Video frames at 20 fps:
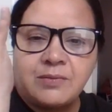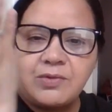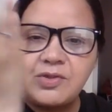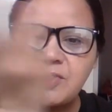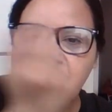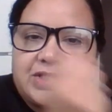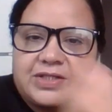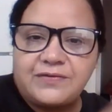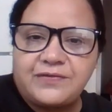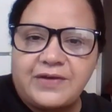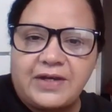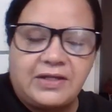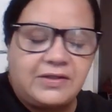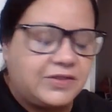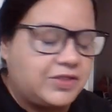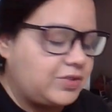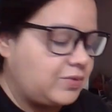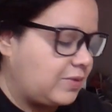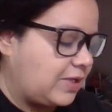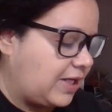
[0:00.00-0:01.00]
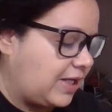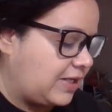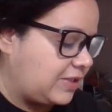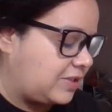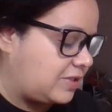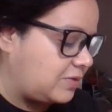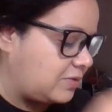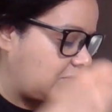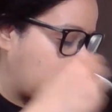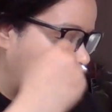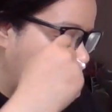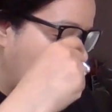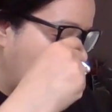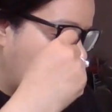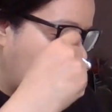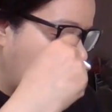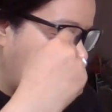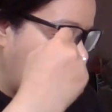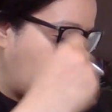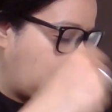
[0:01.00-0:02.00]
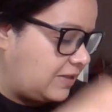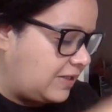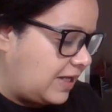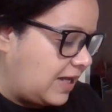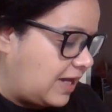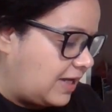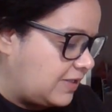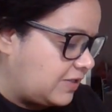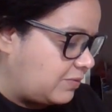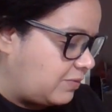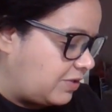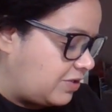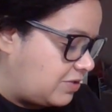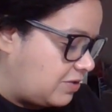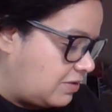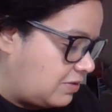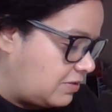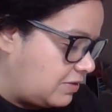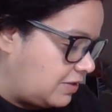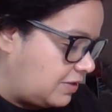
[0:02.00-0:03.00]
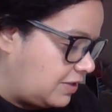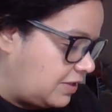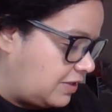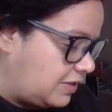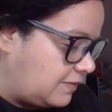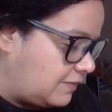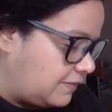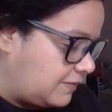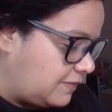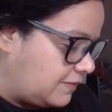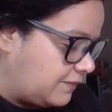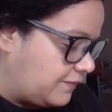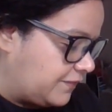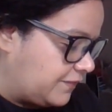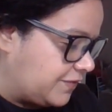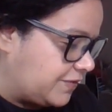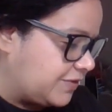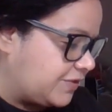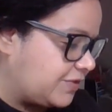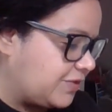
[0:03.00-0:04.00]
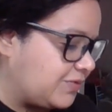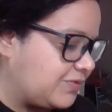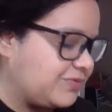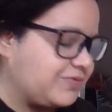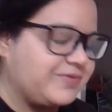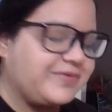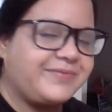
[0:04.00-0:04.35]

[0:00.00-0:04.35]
which is fine too. I had to make the eyes with yarn and it, so